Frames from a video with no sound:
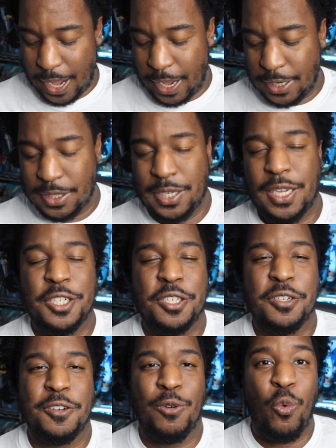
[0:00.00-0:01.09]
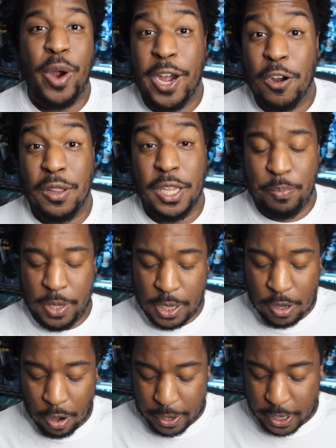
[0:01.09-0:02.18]
I tend to rarely be
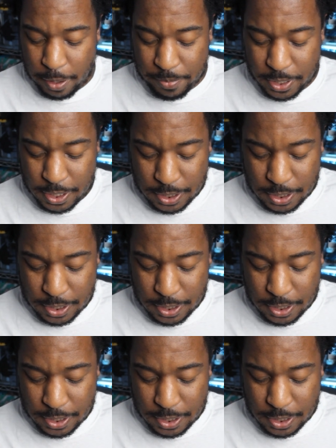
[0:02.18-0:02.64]
caught up.